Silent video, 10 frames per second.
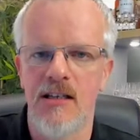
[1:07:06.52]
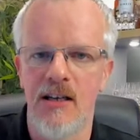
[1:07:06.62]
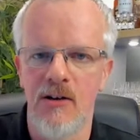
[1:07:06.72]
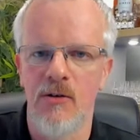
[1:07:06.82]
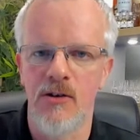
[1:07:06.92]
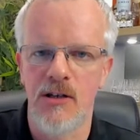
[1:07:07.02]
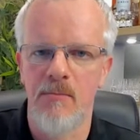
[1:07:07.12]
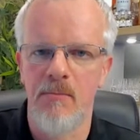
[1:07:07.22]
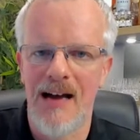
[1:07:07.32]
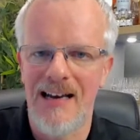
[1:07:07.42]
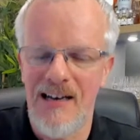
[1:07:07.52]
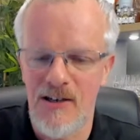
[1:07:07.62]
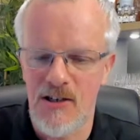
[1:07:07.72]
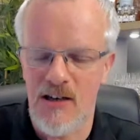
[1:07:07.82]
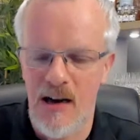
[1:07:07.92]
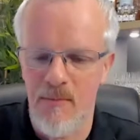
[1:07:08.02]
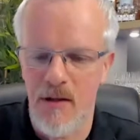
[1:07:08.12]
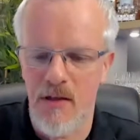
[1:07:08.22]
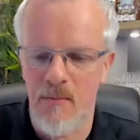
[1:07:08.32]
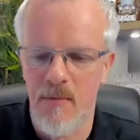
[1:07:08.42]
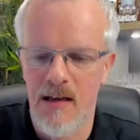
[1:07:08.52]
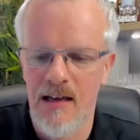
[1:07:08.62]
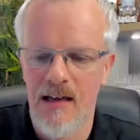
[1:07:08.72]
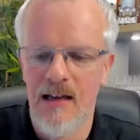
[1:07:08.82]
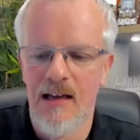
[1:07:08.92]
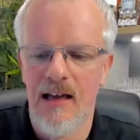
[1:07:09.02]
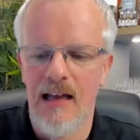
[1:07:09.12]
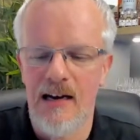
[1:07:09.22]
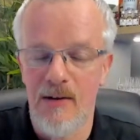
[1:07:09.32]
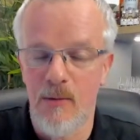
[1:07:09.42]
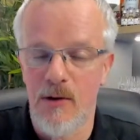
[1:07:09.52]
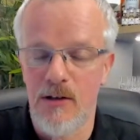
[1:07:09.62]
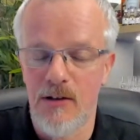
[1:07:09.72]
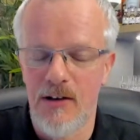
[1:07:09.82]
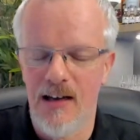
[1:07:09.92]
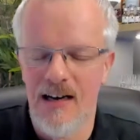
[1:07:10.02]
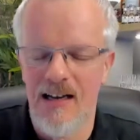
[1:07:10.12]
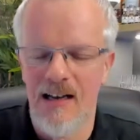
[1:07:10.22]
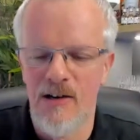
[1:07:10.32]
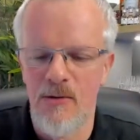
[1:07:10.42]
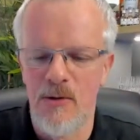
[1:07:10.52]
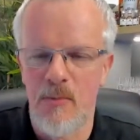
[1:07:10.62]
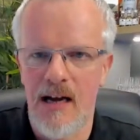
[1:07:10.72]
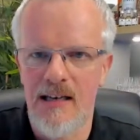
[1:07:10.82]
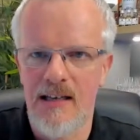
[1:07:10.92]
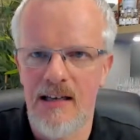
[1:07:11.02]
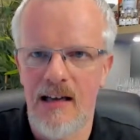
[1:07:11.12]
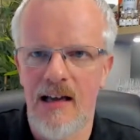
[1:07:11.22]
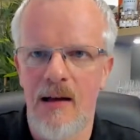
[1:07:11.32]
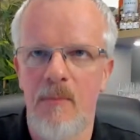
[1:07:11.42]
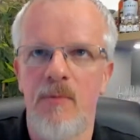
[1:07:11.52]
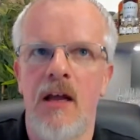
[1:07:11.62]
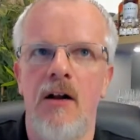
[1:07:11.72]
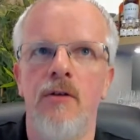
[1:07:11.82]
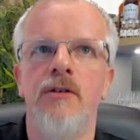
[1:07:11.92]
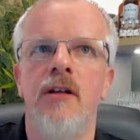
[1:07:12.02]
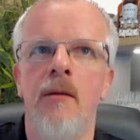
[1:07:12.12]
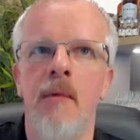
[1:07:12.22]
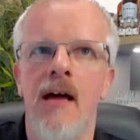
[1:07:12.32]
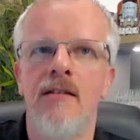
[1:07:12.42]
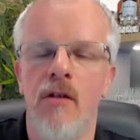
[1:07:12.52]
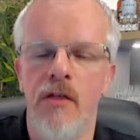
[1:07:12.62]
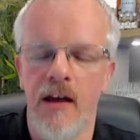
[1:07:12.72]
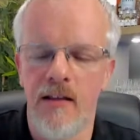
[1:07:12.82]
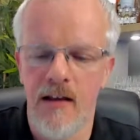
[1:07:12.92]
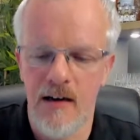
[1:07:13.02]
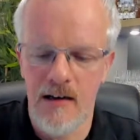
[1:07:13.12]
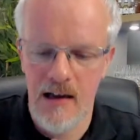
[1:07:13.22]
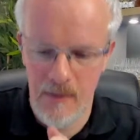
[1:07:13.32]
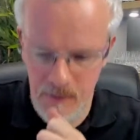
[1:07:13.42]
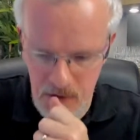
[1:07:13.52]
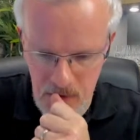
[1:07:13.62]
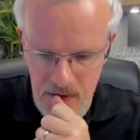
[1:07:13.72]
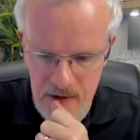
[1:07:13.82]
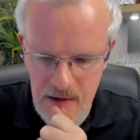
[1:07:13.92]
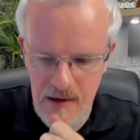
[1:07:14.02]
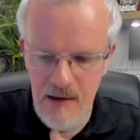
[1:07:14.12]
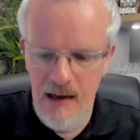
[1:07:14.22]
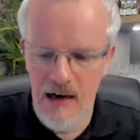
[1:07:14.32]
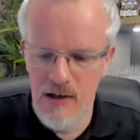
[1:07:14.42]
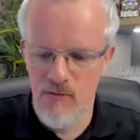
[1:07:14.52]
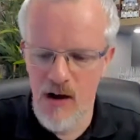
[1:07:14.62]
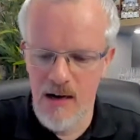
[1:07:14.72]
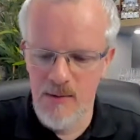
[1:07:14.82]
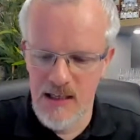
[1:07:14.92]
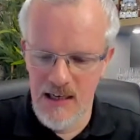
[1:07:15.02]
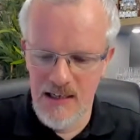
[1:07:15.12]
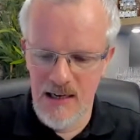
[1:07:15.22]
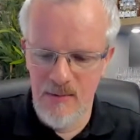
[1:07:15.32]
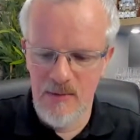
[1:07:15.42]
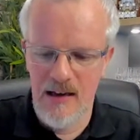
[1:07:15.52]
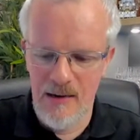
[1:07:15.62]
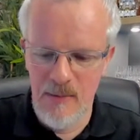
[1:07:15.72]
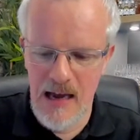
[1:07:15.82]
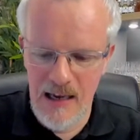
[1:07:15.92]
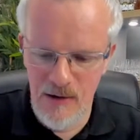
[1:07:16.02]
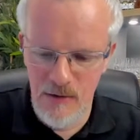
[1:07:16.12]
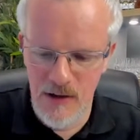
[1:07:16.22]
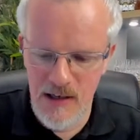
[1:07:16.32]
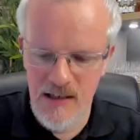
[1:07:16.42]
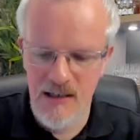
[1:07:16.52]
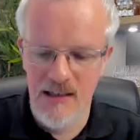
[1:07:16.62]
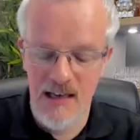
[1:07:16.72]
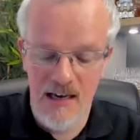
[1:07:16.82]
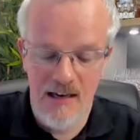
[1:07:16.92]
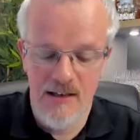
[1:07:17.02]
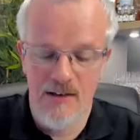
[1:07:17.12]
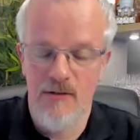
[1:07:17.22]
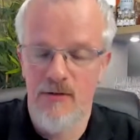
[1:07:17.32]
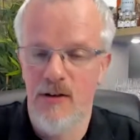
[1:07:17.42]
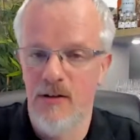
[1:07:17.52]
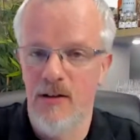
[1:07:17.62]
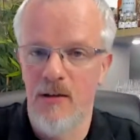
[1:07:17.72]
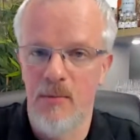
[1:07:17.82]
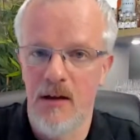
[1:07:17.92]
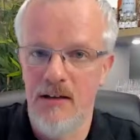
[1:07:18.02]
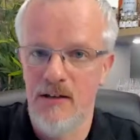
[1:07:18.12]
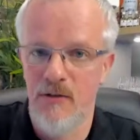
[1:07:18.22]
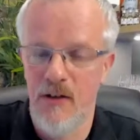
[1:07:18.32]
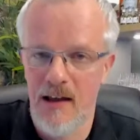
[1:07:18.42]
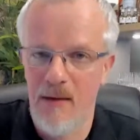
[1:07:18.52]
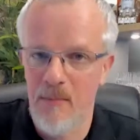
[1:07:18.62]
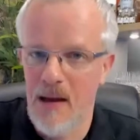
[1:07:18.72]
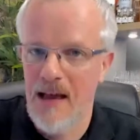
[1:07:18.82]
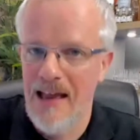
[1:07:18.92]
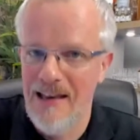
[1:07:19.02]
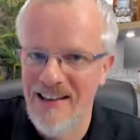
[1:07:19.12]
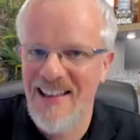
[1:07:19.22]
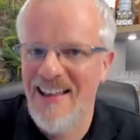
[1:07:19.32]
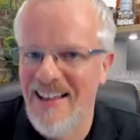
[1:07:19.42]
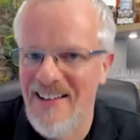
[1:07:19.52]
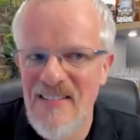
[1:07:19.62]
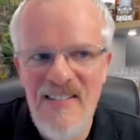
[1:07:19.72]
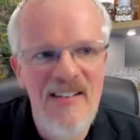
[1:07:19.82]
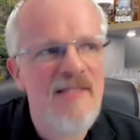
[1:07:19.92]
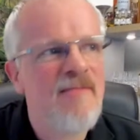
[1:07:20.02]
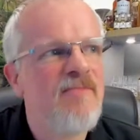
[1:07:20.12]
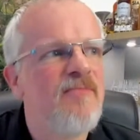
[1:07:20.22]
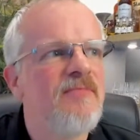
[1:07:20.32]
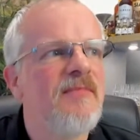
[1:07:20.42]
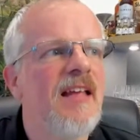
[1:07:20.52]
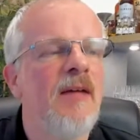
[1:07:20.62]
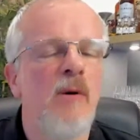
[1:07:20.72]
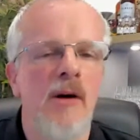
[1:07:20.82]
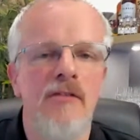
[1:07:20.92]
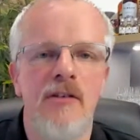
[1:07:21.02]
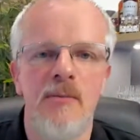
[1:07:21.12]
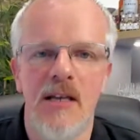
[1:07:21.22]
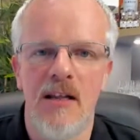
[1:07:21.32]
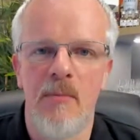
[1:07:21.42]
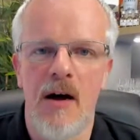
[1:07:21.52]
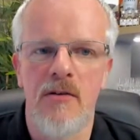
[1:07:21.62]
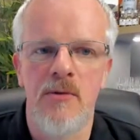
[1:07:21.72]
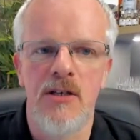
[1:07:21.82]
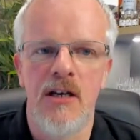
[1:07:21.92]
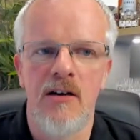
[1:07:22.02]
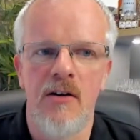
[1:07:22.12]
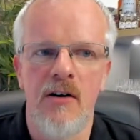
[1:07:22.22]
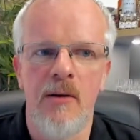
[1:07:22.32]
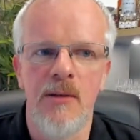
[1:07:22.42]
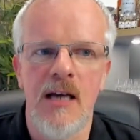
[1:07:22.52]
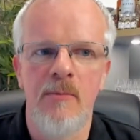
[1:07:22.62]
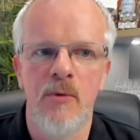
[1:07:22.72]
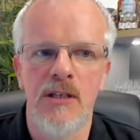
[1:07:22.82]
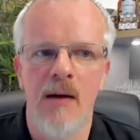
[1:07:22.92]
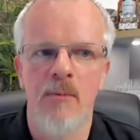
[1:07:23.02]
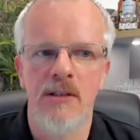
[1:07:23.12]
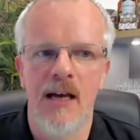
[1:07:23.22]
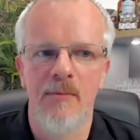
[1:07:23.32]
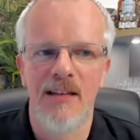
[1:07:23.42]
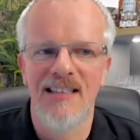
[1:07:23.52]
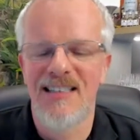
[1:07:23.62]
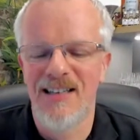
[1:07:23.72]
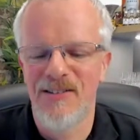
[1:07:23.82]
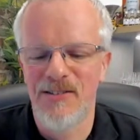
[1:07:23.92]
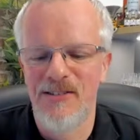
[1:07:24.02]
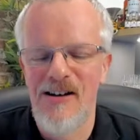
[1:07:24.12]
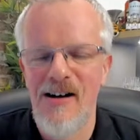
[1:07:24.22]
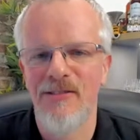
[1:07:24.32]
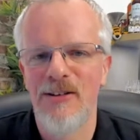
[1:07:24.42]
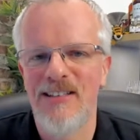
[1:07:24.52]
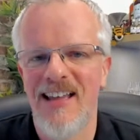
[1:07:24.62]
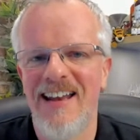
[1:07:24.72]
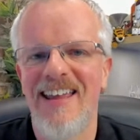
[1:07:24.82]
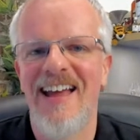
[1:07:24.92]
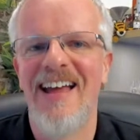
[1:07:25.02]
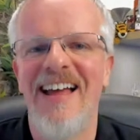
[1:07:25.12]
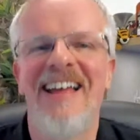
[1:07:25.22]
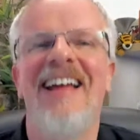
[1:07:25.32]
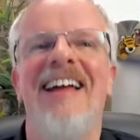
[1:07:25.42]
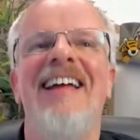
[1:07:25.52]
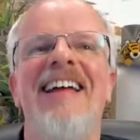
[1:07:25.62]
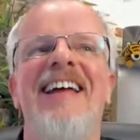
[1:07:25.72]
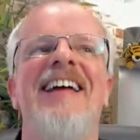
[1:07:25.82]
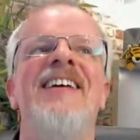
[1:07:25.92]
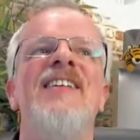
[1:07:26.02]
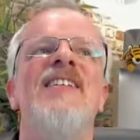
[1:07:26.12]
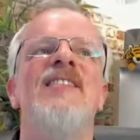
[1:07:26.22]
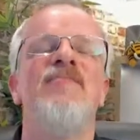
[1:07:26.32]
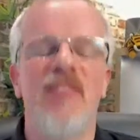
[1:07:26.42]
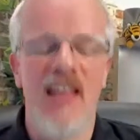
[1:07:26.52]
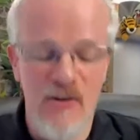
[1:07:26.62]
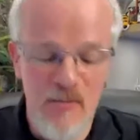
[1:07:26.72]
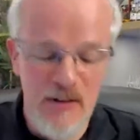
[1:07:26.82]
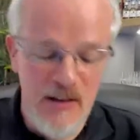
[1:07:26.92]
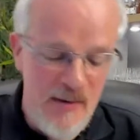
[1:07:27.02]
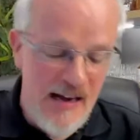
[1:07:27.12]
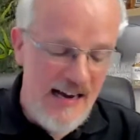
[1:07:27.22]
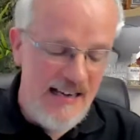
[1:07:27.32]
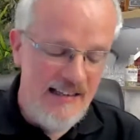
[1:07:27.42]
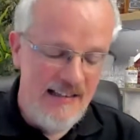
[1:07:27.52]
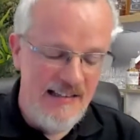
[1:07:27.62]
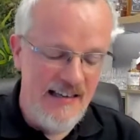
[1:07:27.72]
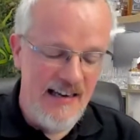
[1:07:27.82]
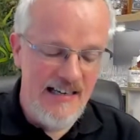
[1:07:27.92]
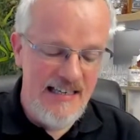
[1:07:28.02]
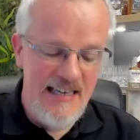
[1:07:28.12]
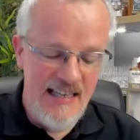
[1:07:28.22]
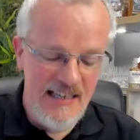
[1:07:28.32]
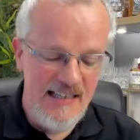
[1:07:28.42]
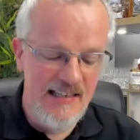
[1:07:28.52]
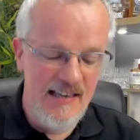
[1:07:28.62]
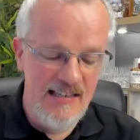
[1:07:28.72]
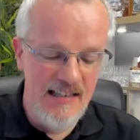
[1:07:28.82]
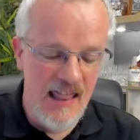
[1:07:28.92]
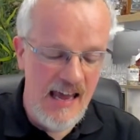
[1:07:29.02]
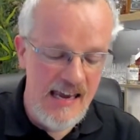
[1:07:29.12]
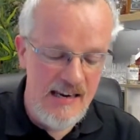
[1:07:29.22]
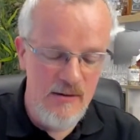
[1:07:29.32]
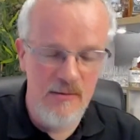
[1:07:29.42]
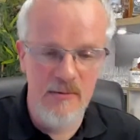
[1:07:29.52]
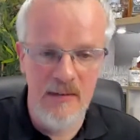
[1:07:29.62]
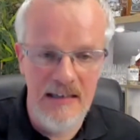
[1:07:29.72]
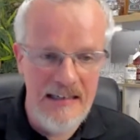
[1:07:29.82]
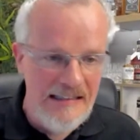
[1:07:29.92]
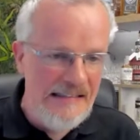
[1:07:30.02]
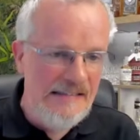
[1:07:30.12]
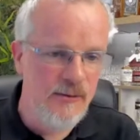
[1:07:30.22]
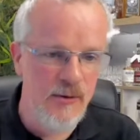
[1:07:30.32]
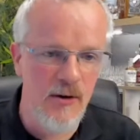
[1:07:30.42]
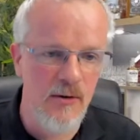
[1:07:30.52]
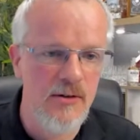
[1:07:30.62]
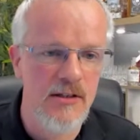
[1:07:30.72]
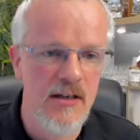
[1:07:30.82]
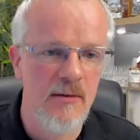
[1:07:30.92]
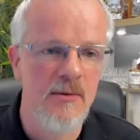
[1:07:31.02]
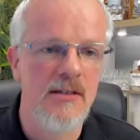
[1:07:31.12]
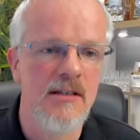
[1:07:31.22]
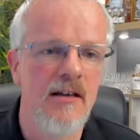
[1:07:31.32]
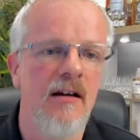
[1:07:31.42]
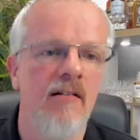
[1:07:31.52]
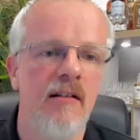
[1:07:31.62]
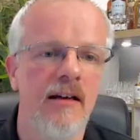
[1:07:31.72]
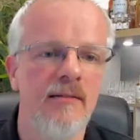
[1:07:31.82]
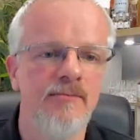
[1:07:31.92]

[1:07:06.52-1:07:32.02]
You know, there's something bad. And I just grabbed my thumb. And I didn't want to look at it. I knew it was bad. And I looked at the metal thing that it happened on. And I just ran upstairs and I'm hanging over the sink because I could feel that the blood is filling in my hand. And my wife comes into the bathroom. She said, you're all right, what's happened? What's happened? What's happened? I said, I don't know. I haven't looked at it yet. And I opened up my hand to kind of see this line. Where it was gross. It was ugly.